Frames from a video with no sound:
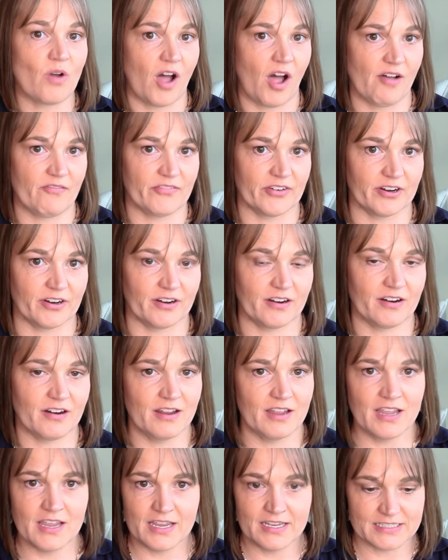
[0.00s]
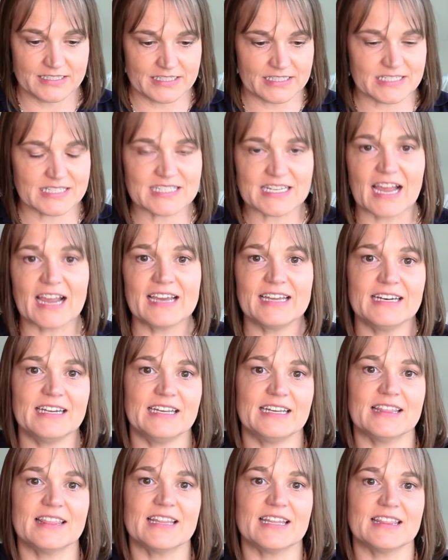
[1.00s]
offer,
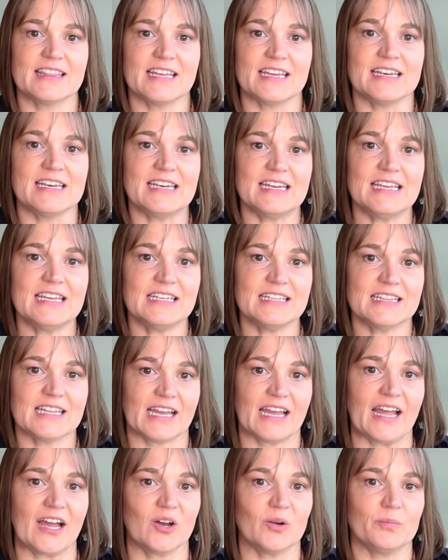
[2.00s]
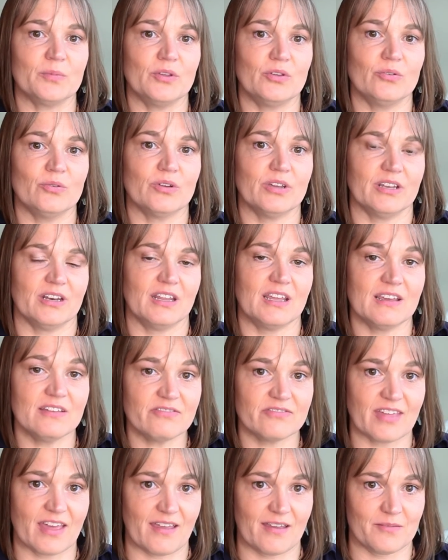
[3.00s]
deciding that they need the help you can
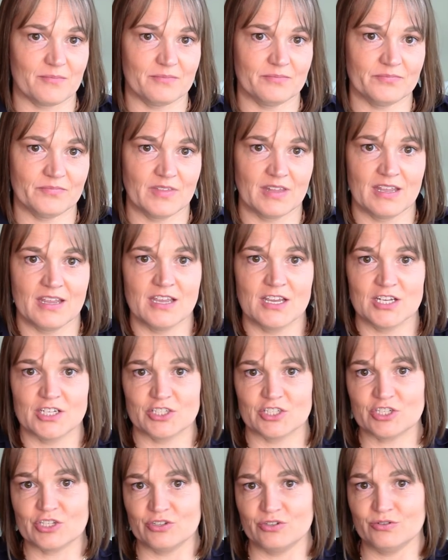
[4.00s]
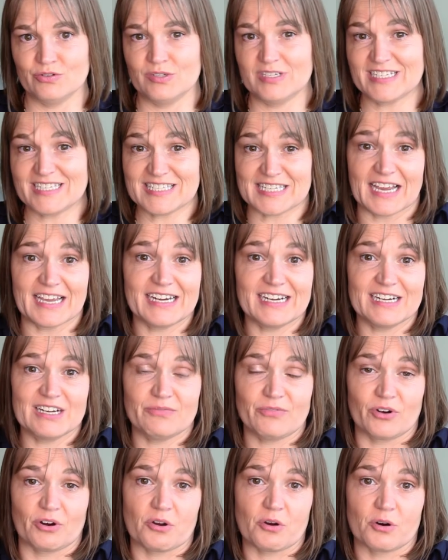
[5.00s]
give them, to deciding
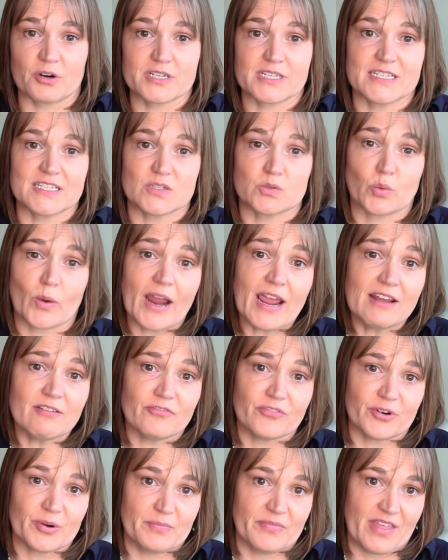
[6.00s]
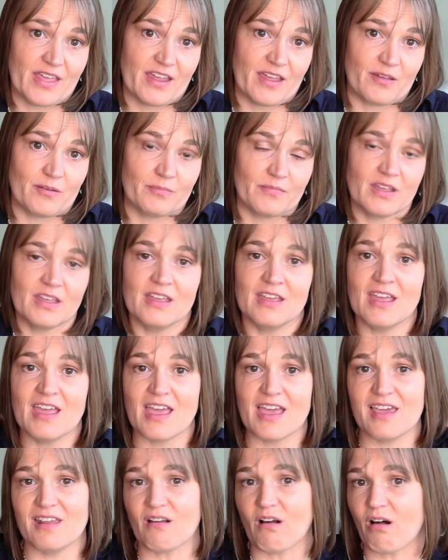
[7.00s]
if your course is right for them
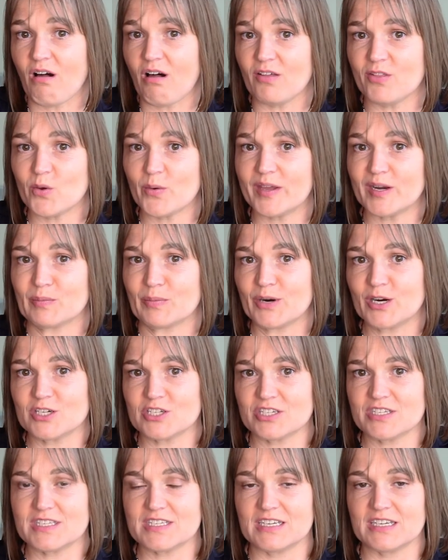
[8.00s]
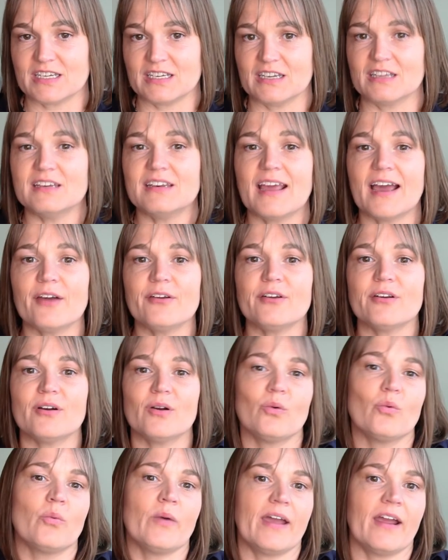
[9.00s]
and all the way to purchasing, now
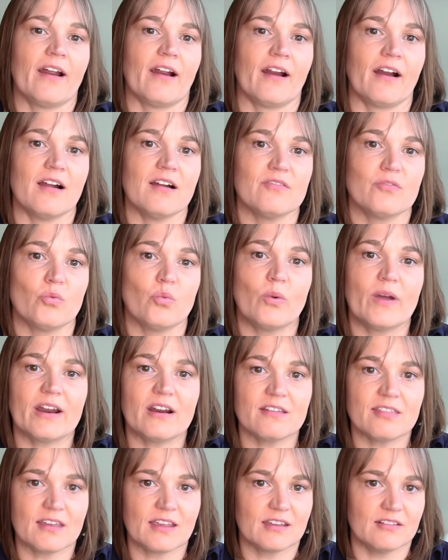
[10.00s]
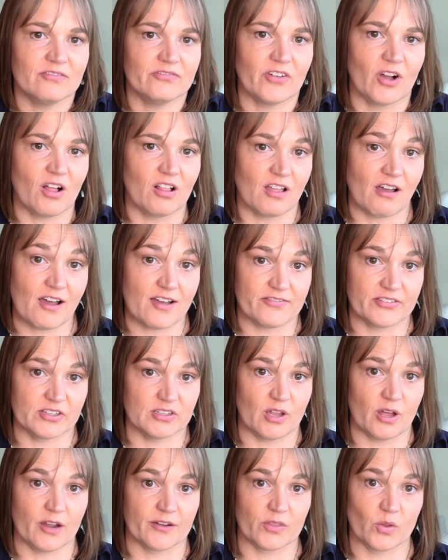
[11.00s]
you're aware of where they can fall off
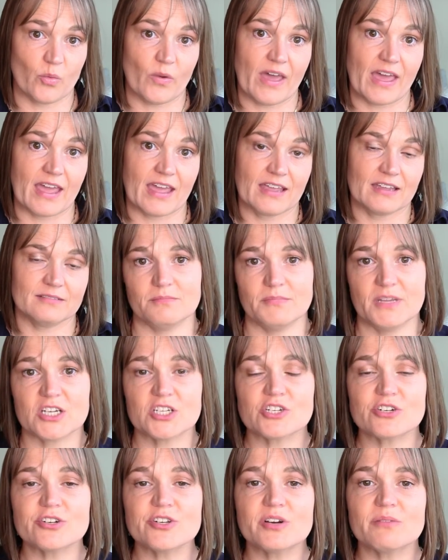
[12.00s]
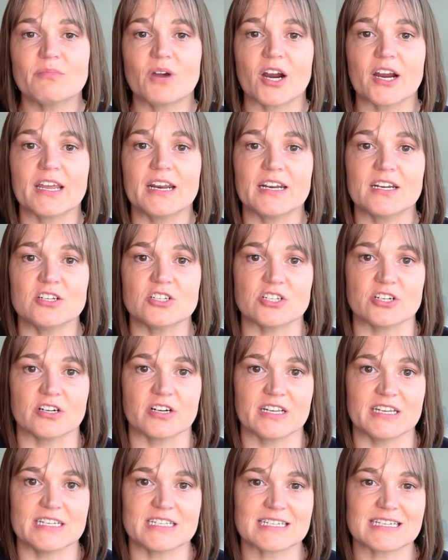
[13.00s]
along the way. Make sure your marketing
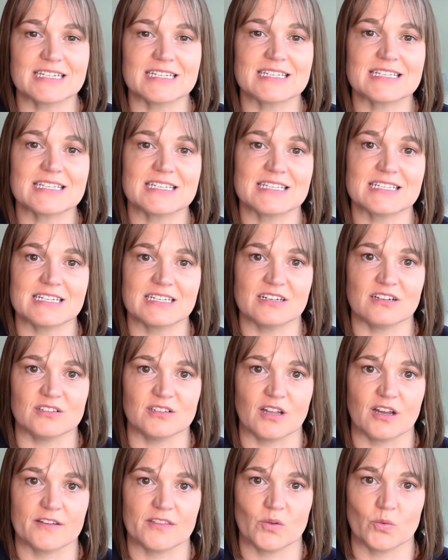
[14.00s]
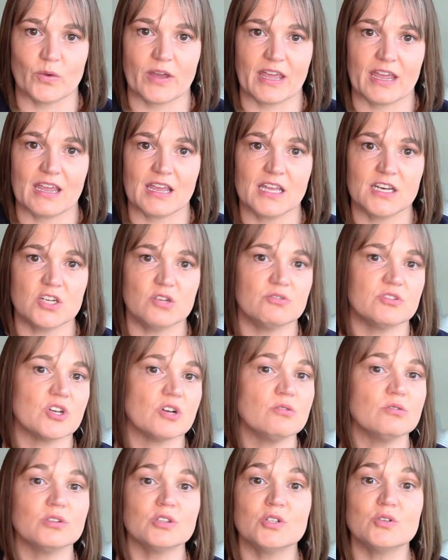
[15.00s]
journey is consistent along the way and you
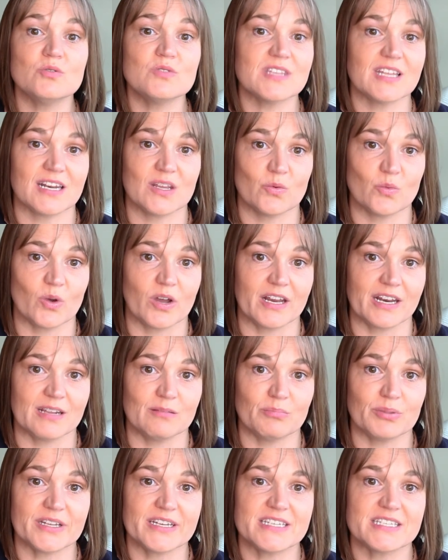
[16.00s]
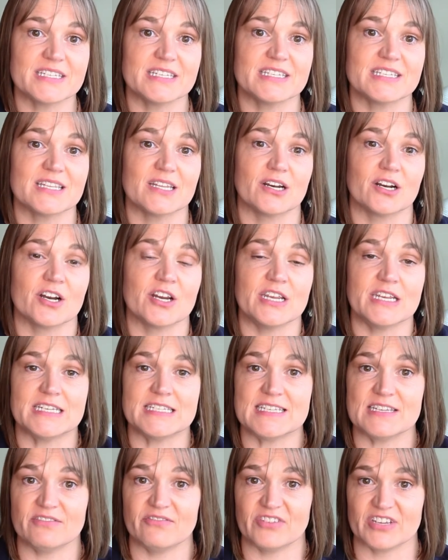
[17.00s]
don't lose anyone in places that are
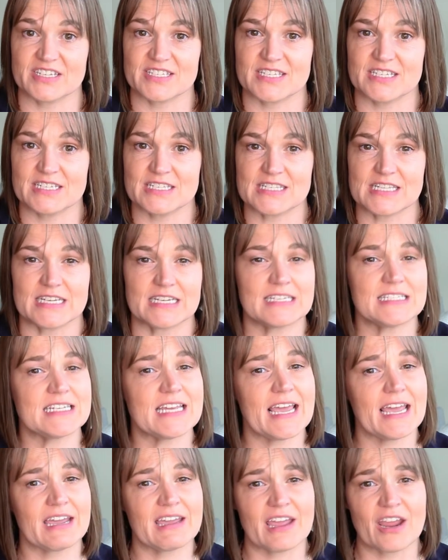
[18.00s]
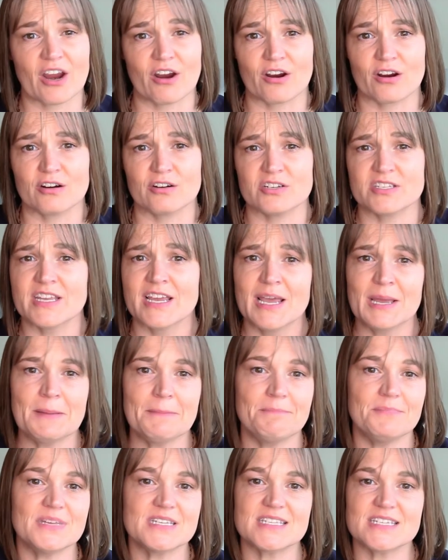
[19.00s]
easy fixes like tech errors,
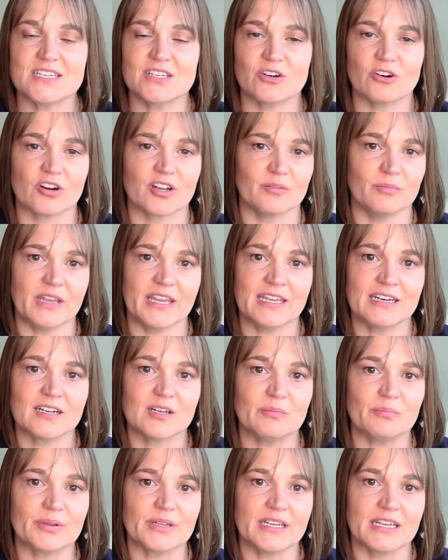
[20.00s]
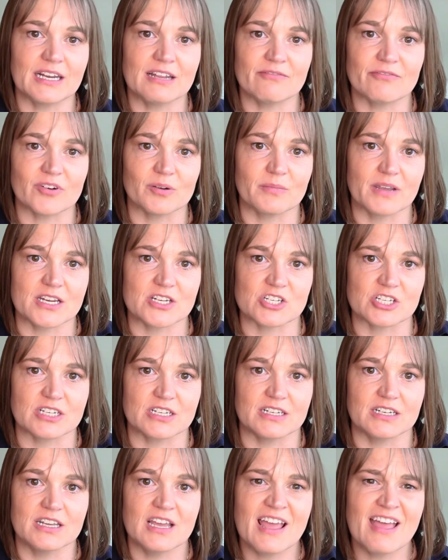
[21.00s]
missing or incomplete information,
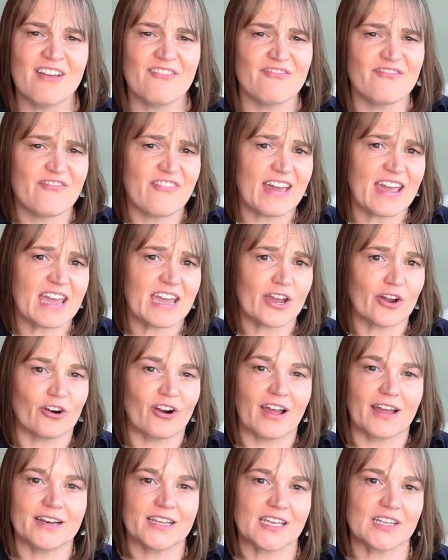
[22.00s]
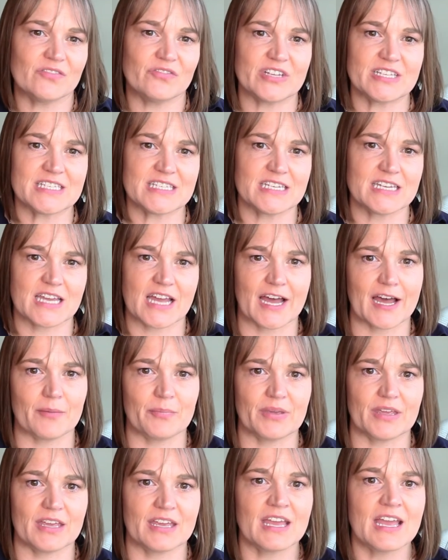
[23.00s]
vague or unconvincing
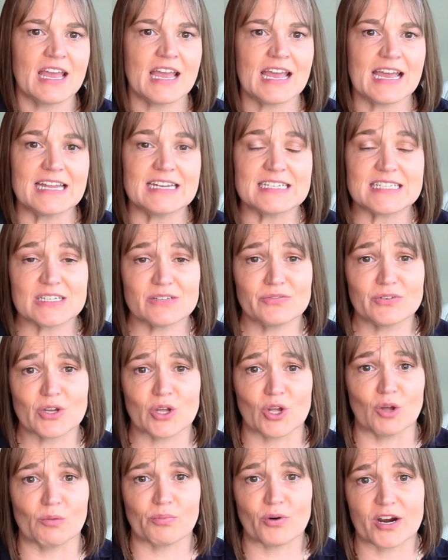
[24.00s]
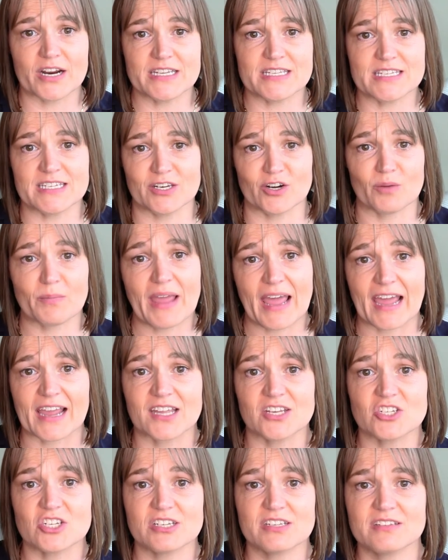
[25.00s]
copy, and difficult pricing or
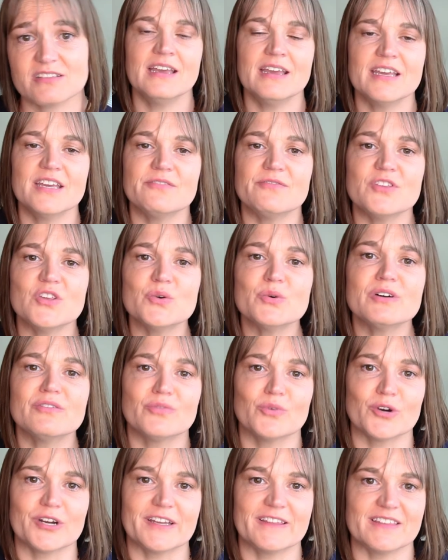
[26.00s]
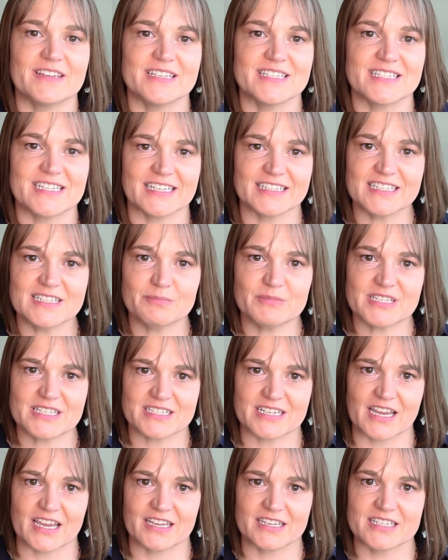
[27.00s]
packages. If you avoid these deadly
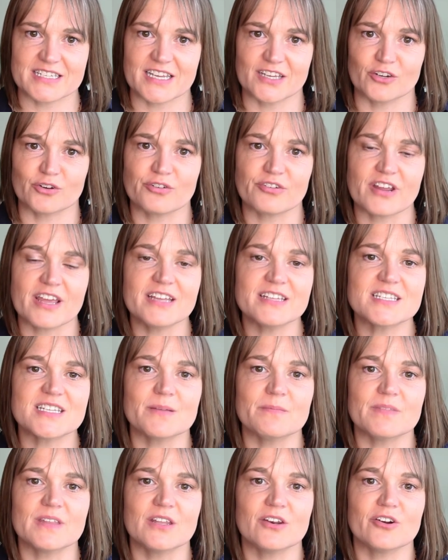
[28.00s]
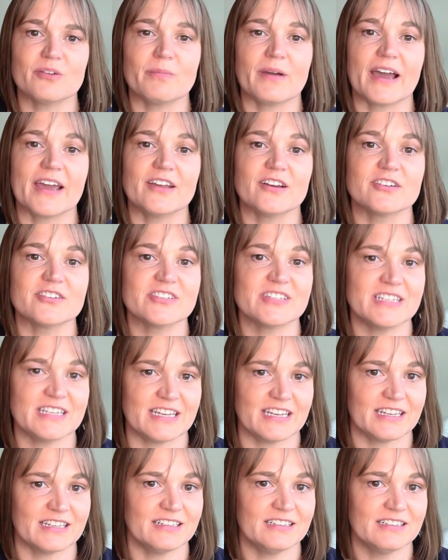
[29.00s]
mistakes and create something your buyers
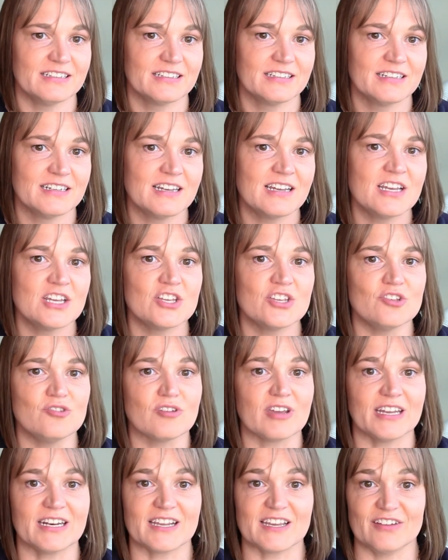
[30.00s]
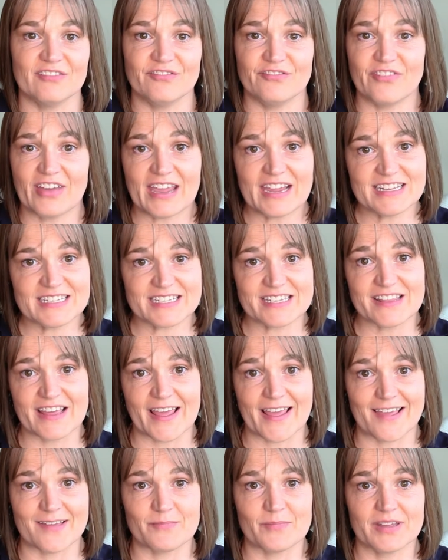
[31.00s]
need, you can convey to
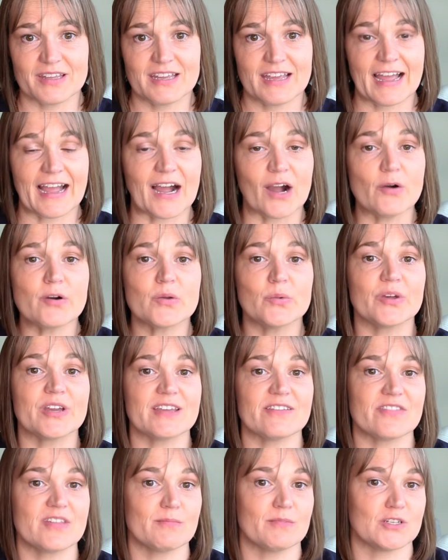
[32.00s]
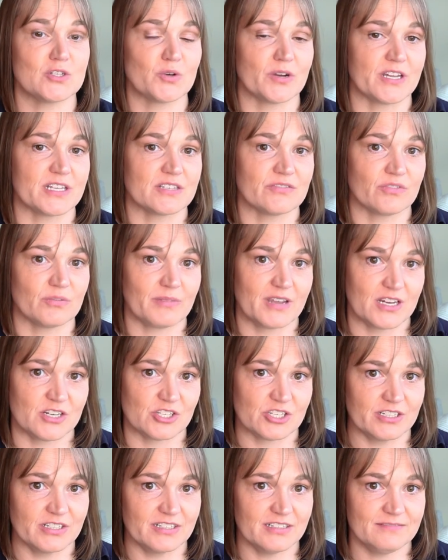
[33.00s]
them how it will give them a
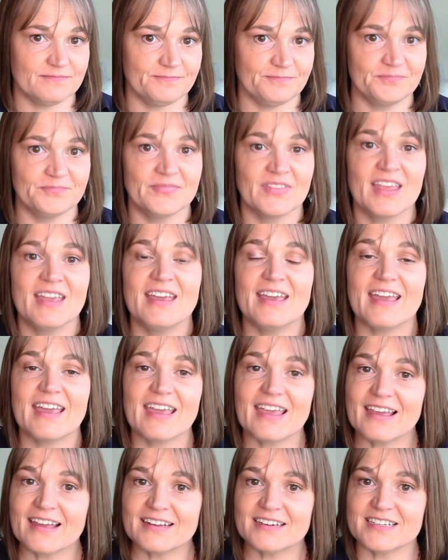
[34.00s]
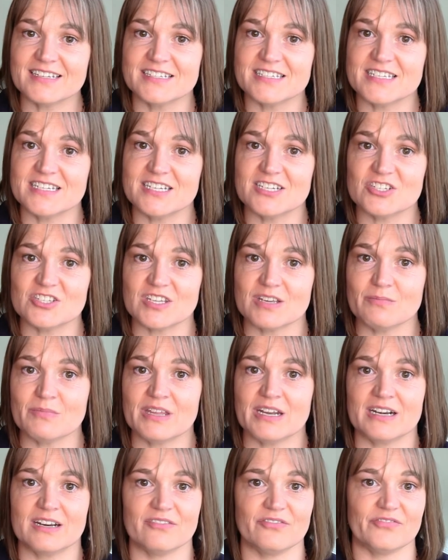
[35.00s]
transformation and can teach them
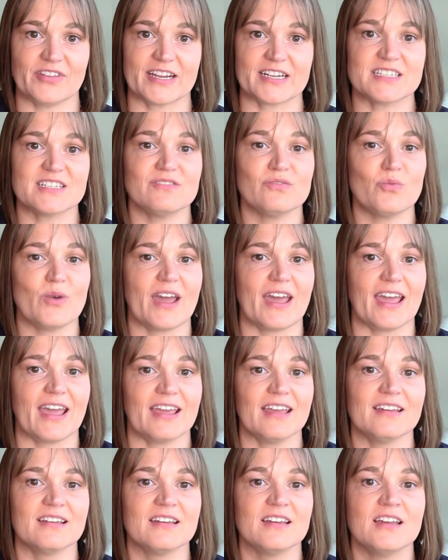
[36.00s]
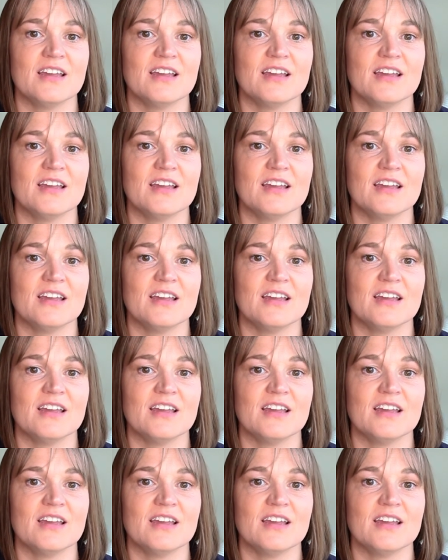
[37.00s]
in an effective way